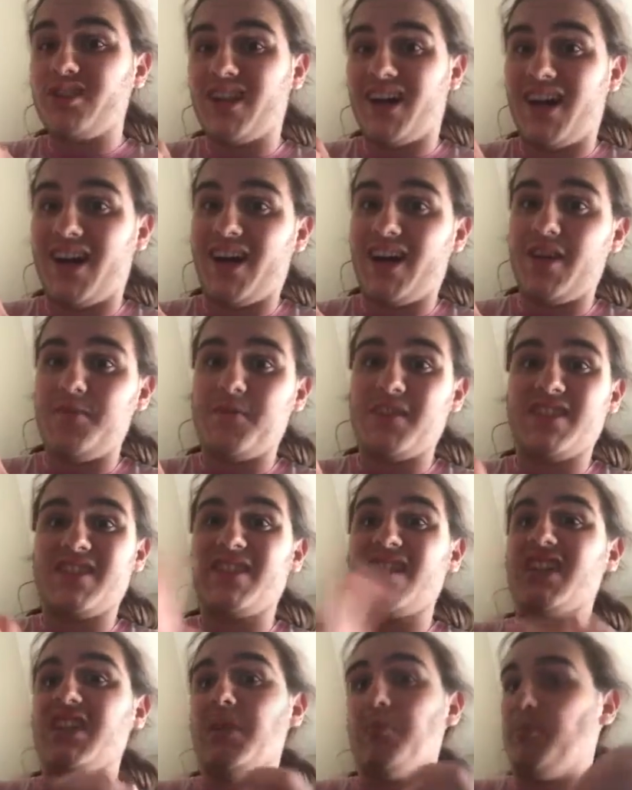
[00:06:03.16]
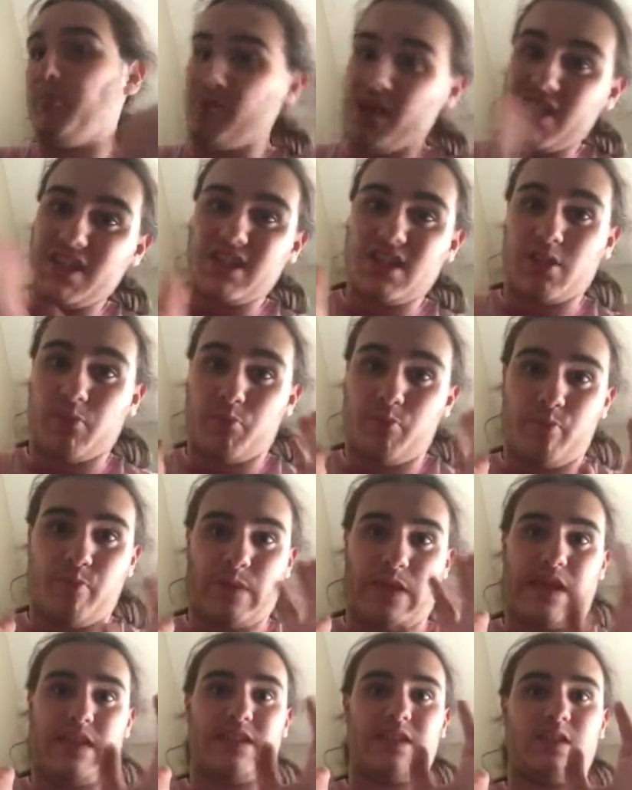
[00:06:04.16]
time. It's not the best of the
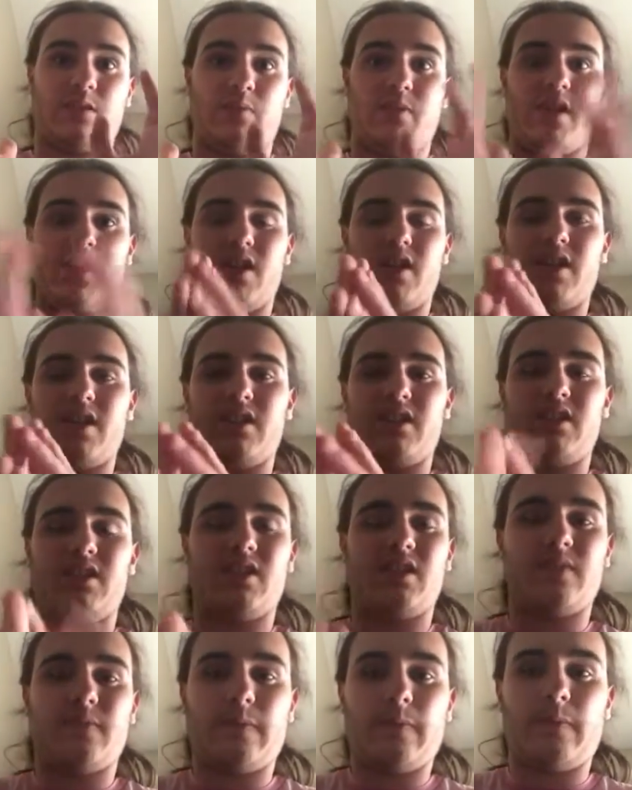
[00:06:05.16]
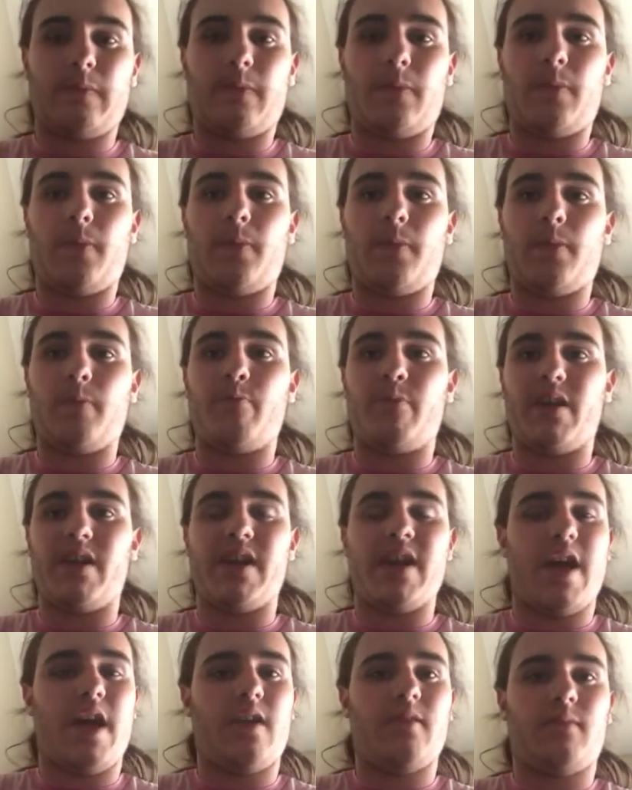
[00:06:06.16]
best, to be honest.
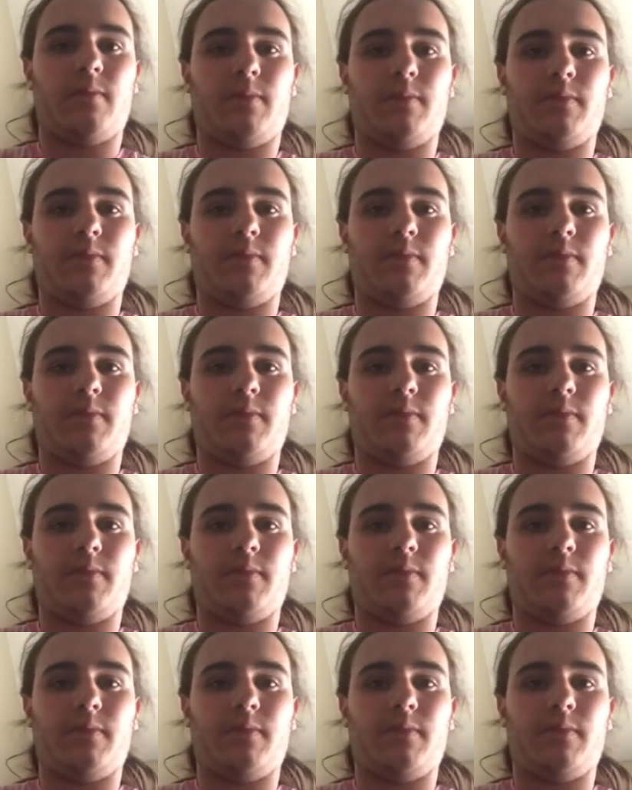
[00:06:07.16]
But yeah.